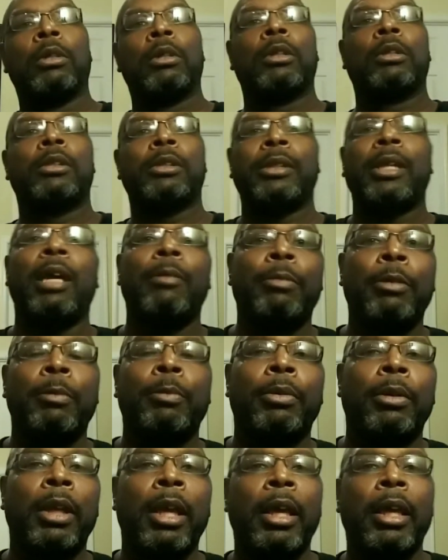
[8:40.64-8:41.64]
sloppy
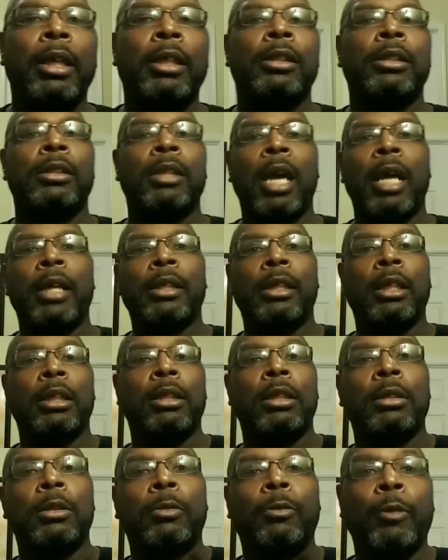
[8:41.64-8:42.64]
plays, not getting
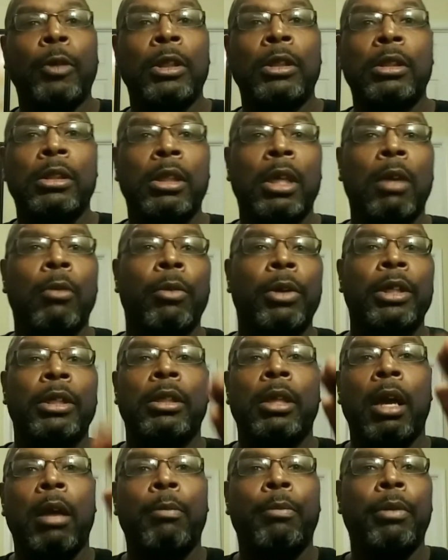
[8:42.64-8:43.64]
his feet set where
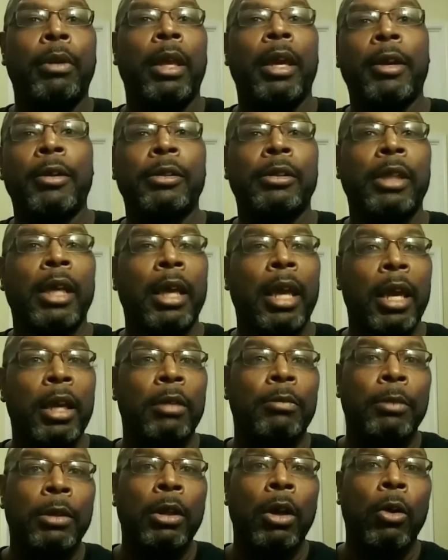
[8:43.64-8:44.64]
he's got players like
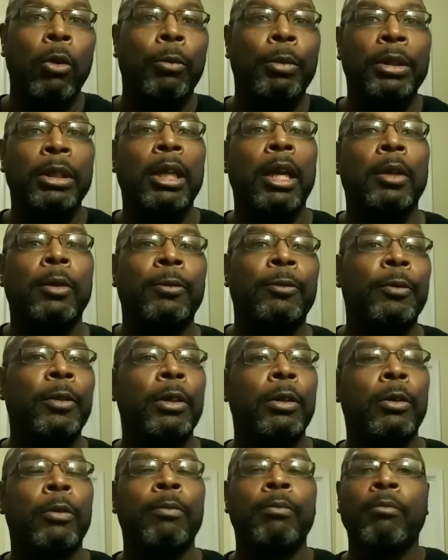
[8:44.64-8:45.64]
Aikman open down the
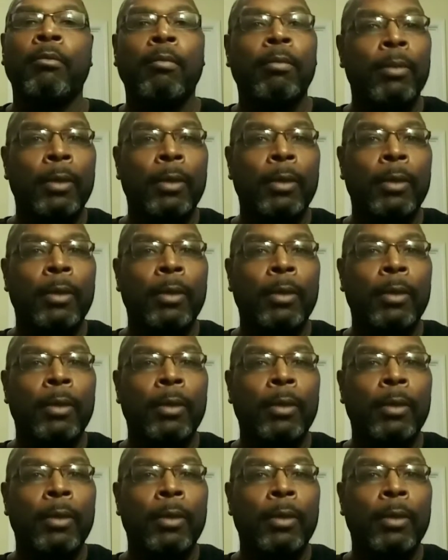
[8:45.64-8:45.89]
field,